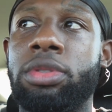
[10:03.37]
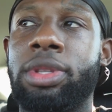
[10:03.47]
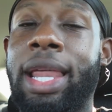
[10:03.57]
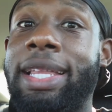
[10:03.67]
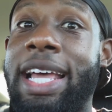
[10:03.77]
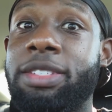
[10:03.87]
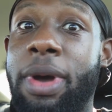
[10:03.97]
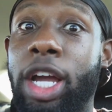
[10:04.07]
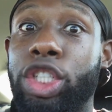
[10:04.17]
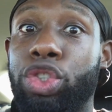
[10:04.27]
Like, that's
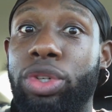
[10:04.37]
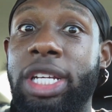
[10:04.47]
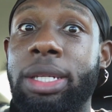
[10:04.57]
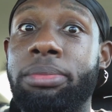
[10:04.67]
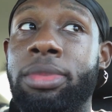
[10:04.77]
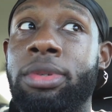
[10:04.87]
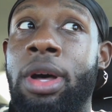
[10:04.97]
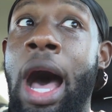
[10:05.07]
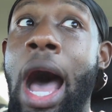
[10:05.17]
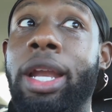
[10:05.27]
my dream
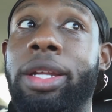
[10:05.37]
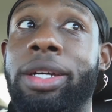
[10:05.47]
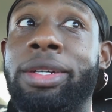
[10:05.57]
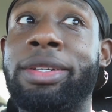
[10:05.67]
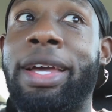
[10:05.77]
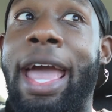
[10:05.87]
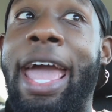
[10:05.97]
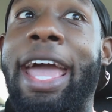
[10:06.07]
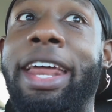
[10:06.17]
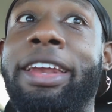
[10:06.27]
Honda
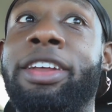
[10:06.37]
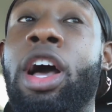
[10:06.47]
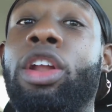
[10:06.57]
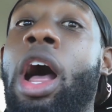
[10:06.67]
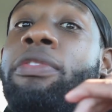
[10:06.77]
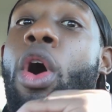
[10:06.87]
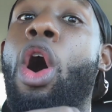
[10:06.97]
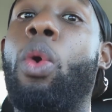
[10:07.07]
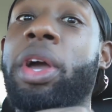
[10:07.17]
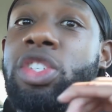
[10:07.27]
and color I've
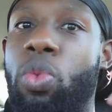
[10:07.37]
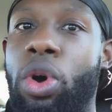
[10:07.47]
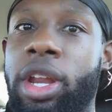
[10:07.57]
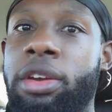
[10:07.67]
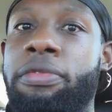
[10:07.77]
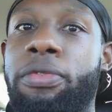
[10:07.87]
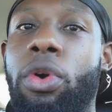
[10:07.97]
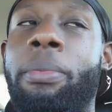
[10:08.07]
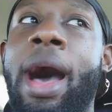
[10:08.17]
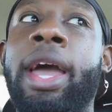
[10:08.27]
always wanted
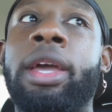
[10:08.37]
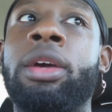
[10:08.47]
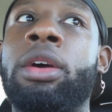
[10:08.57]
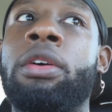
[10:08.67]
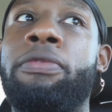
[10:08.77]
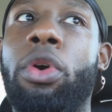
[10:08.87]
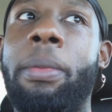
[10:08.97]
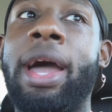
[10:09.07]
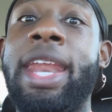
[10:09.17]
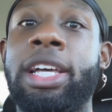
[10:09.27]
for my
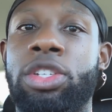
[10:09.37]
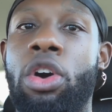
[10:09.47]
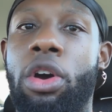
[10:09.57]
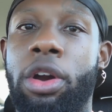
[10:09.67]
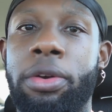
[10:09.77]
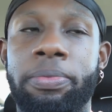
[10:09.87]
next car.